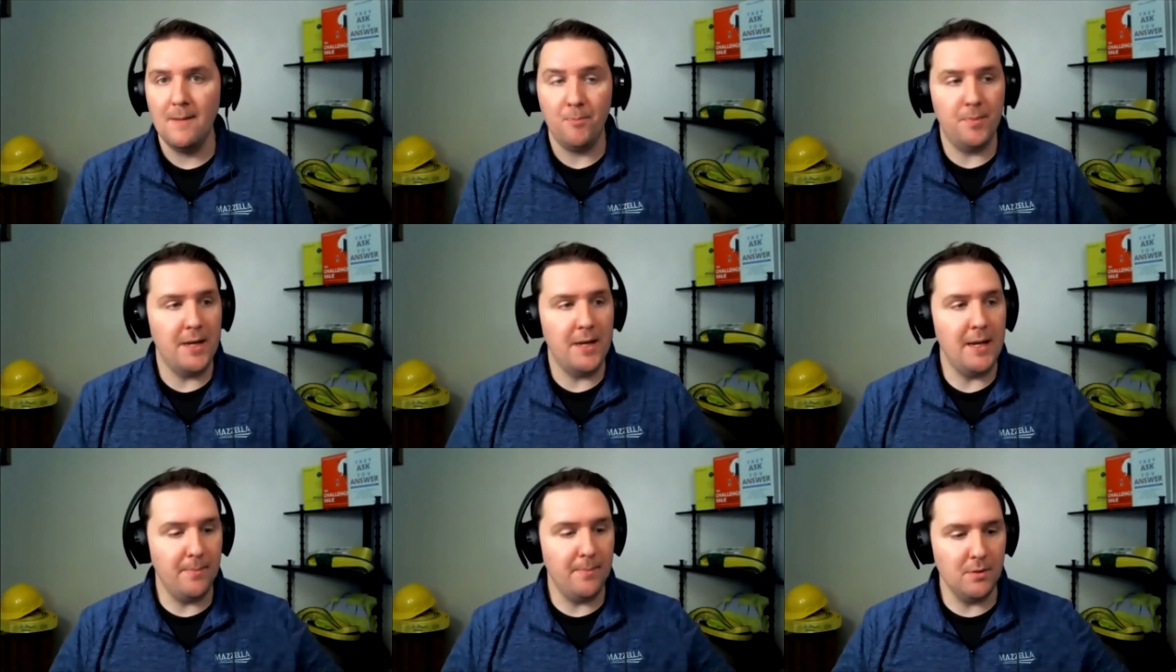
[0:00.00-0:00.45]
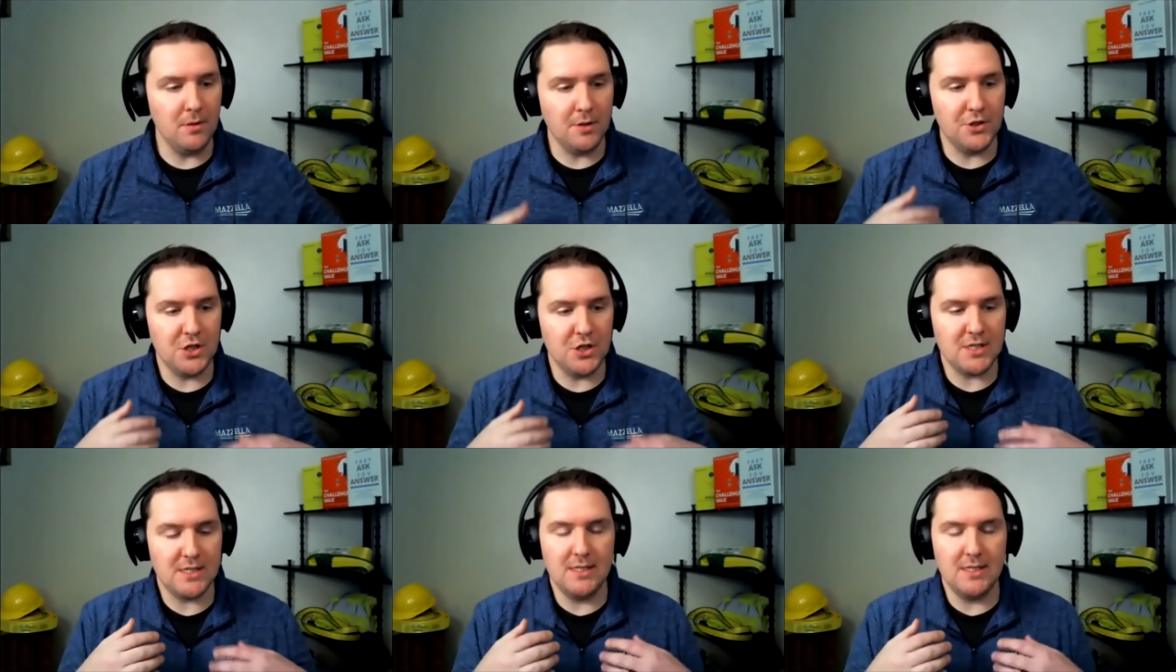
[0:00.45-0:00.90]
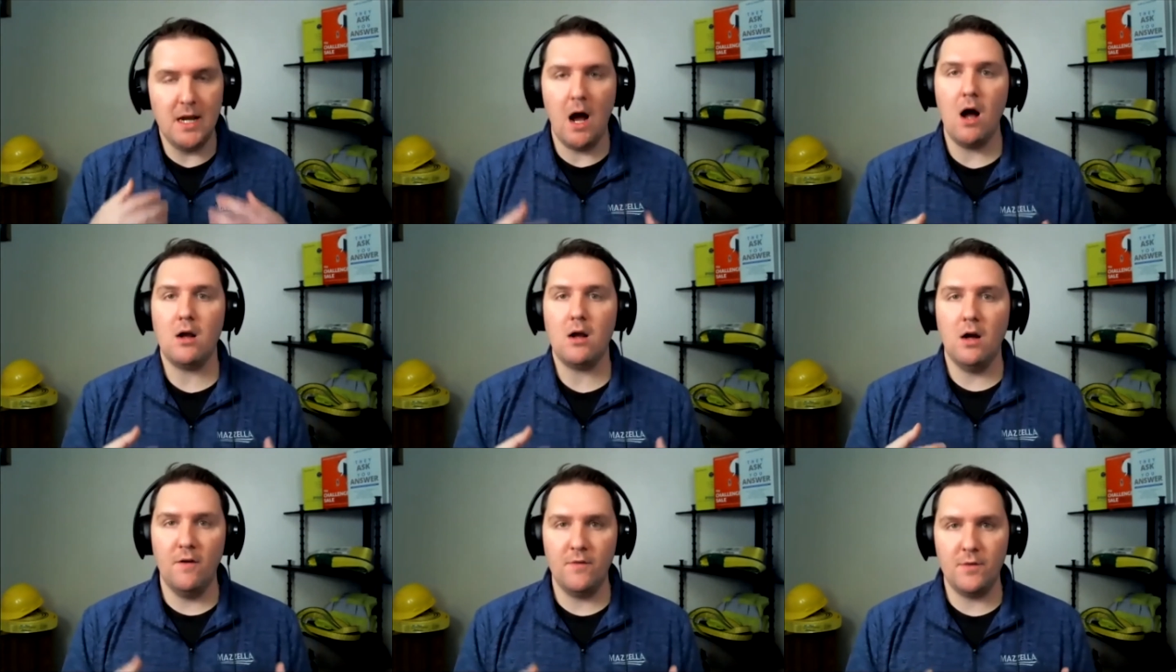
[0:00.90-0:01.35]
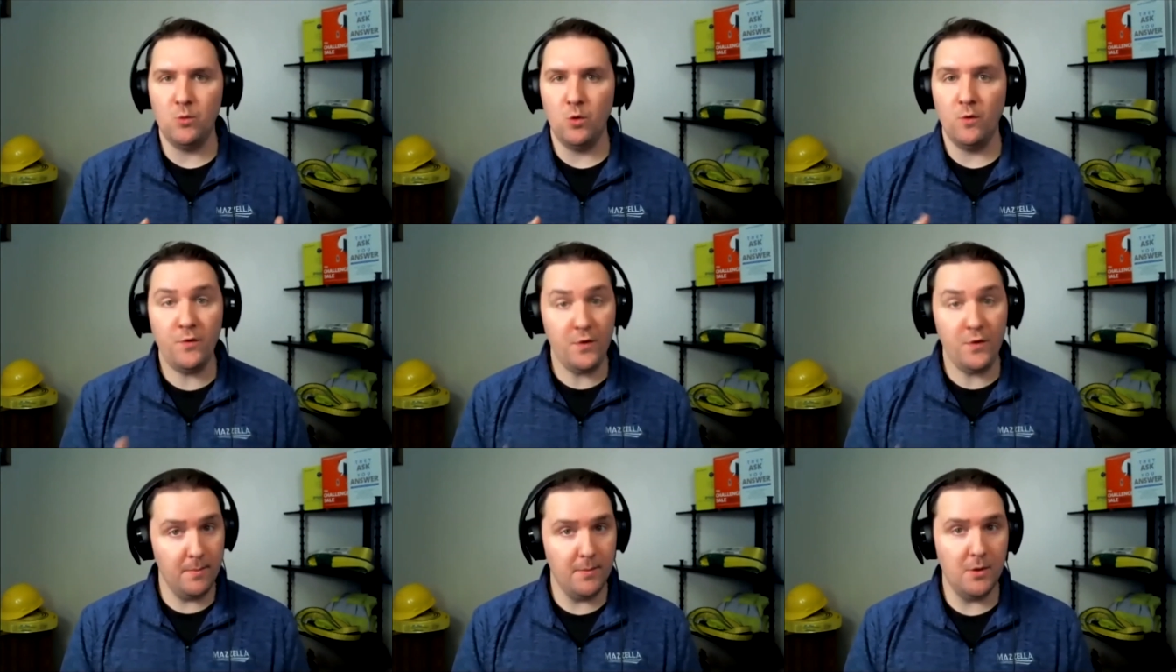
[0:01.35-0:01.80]
people are just not comfortable
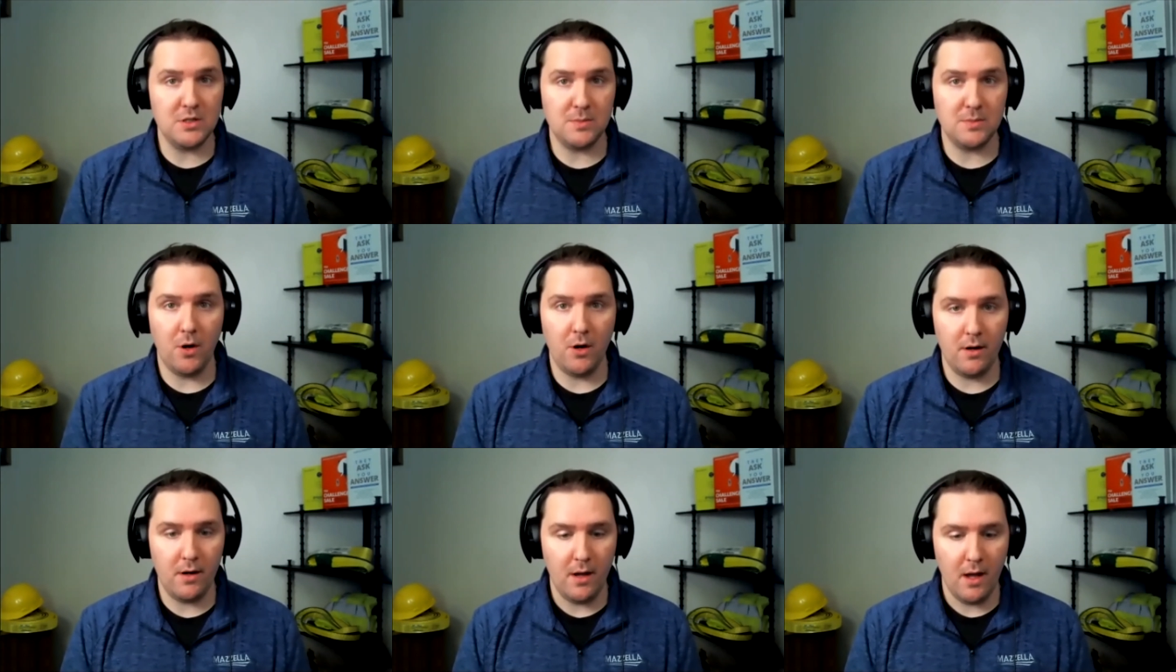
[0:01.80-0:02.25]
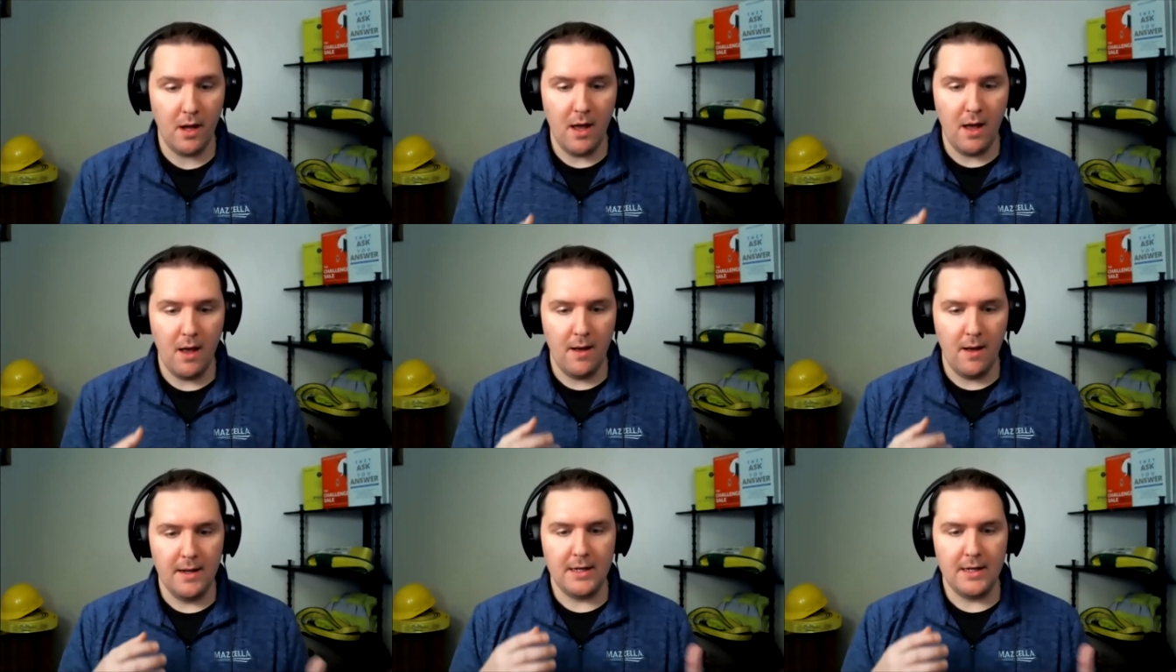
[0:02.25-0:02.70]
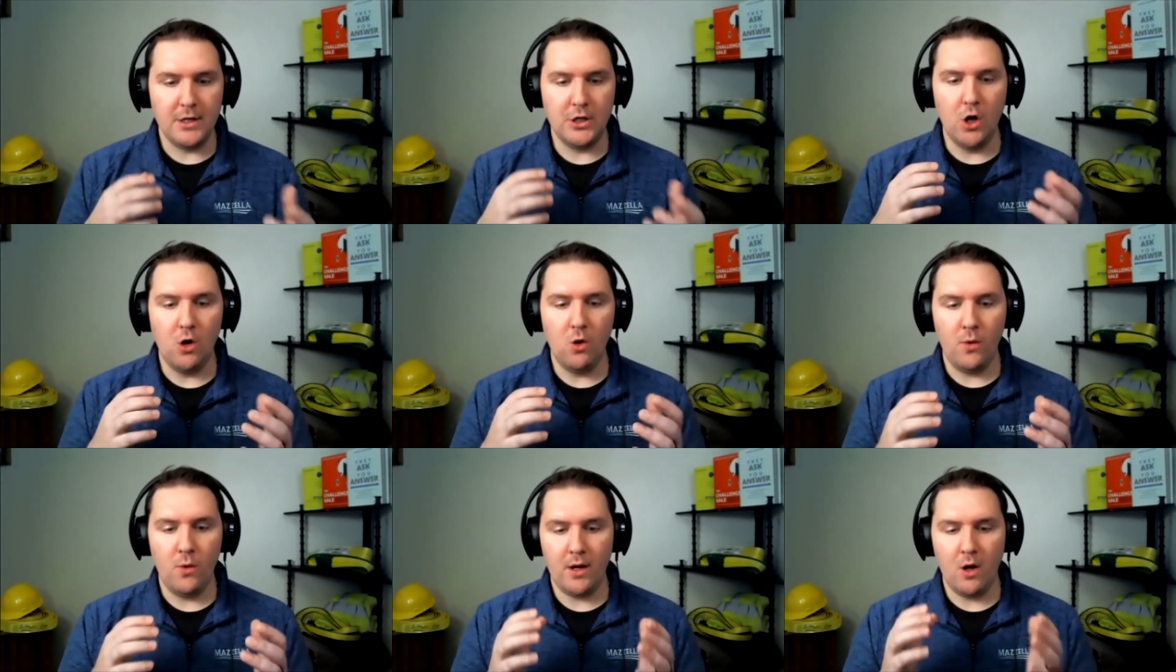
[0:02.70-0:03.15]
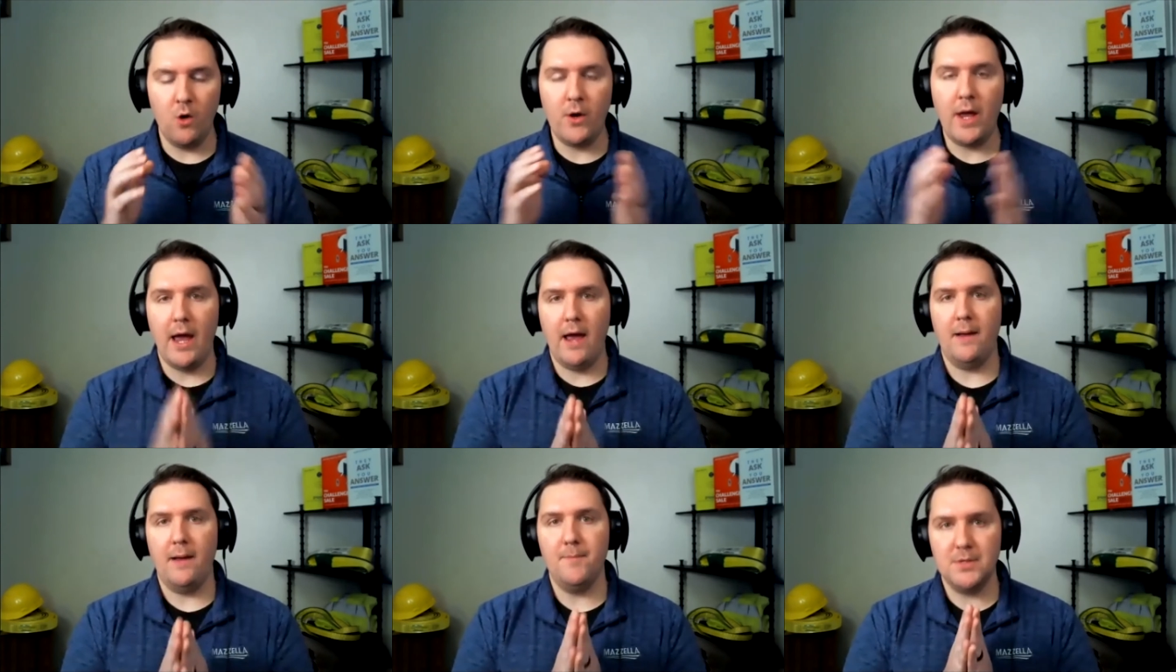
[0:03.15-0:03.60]
for the most part going,
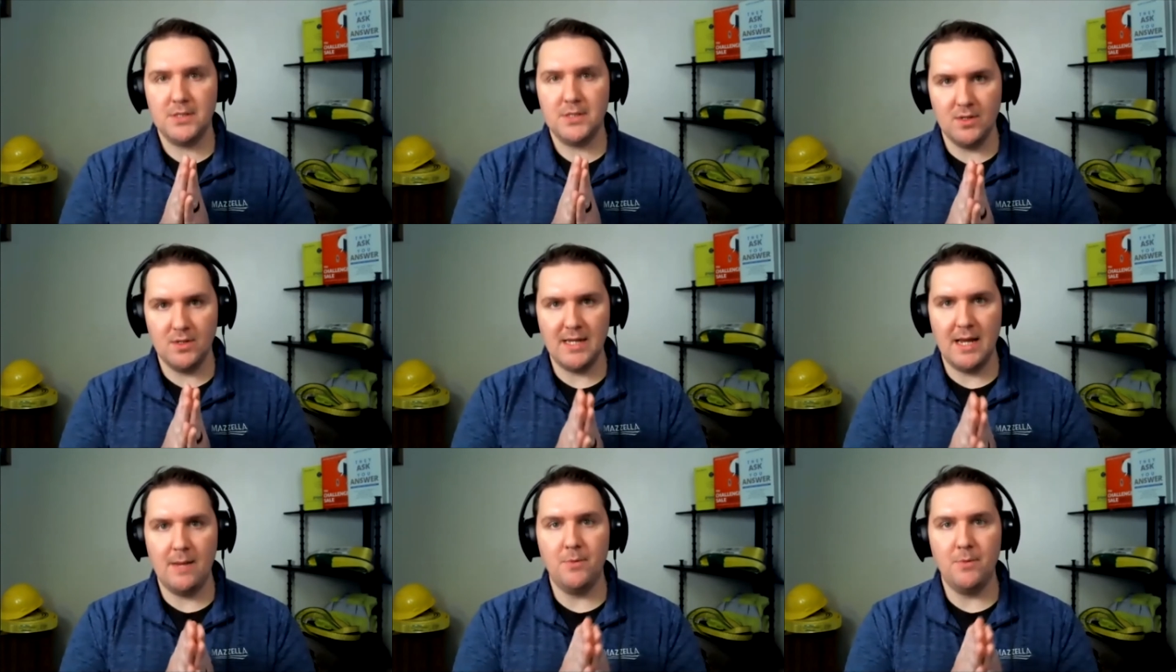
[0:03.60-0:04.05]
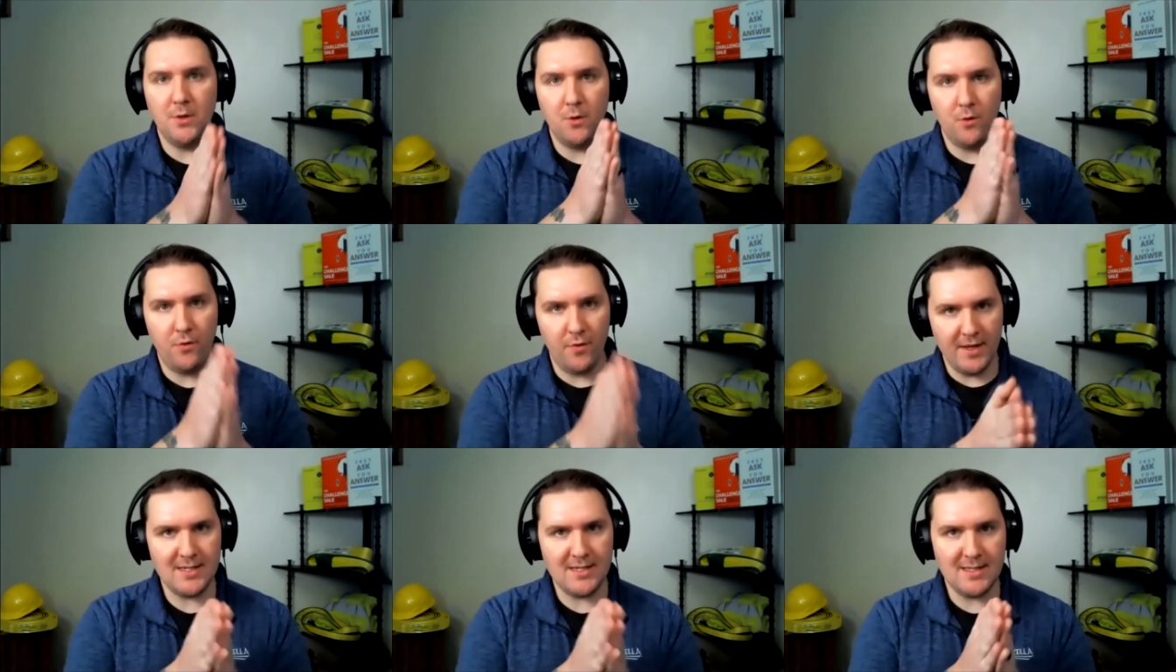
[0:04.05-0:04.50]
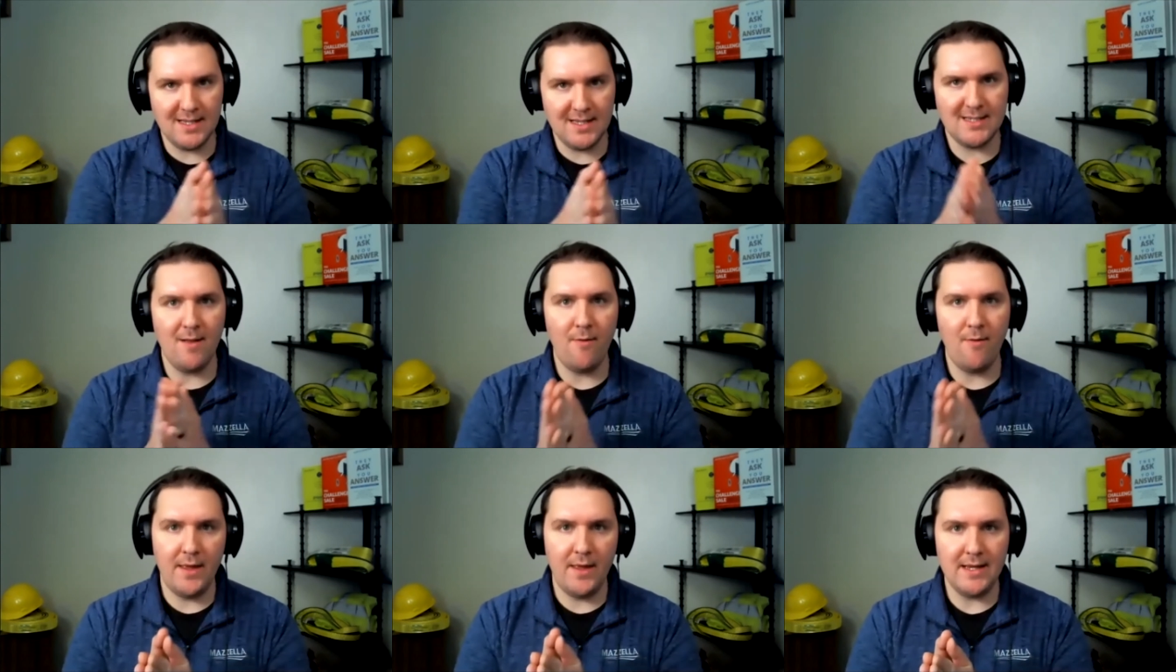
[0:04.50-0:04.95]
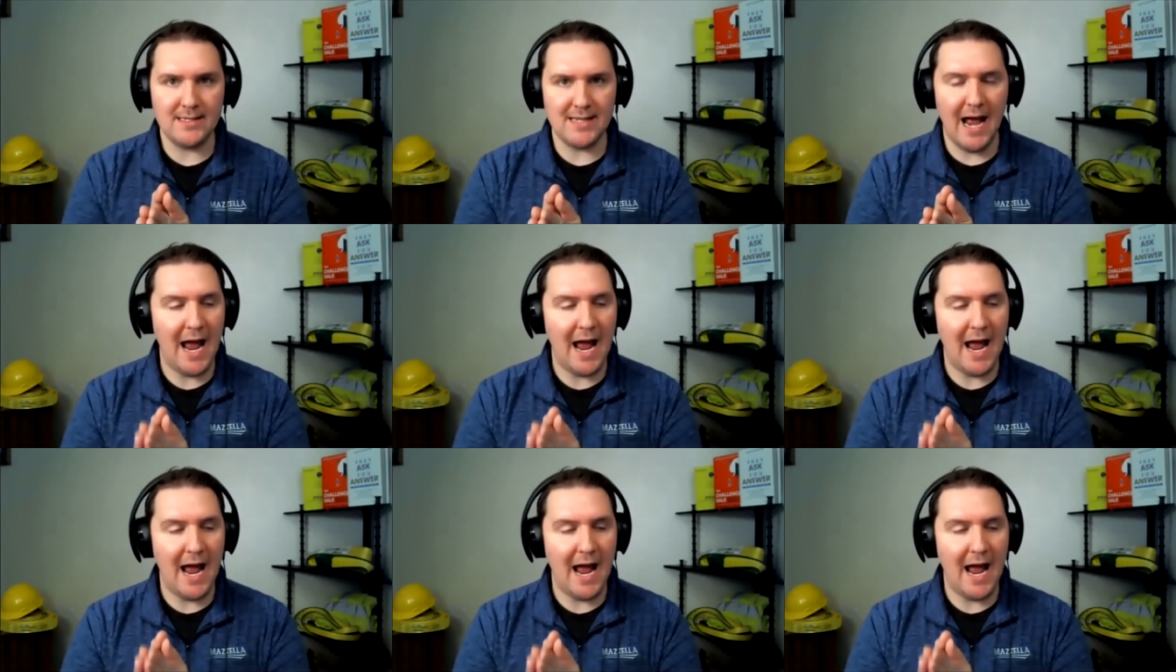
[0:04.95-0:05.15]
okay, so I was able to do this, this, and this.